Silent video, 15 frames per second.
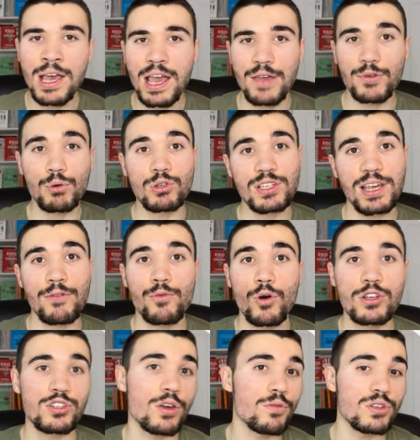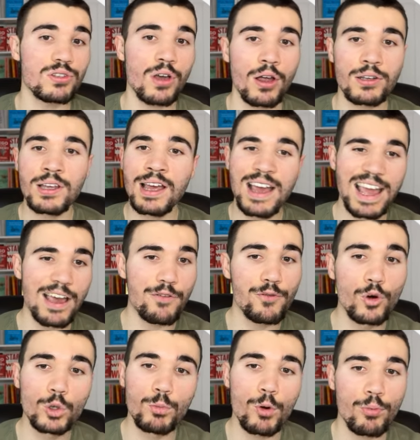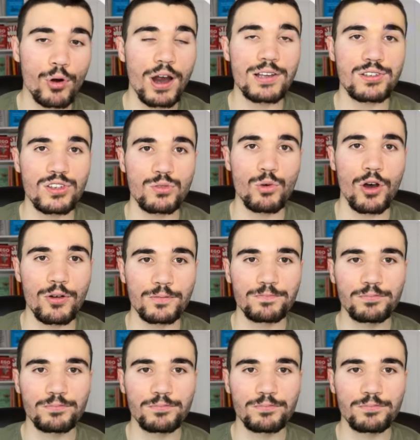if you want to get voiceovers done. Affordable price as well.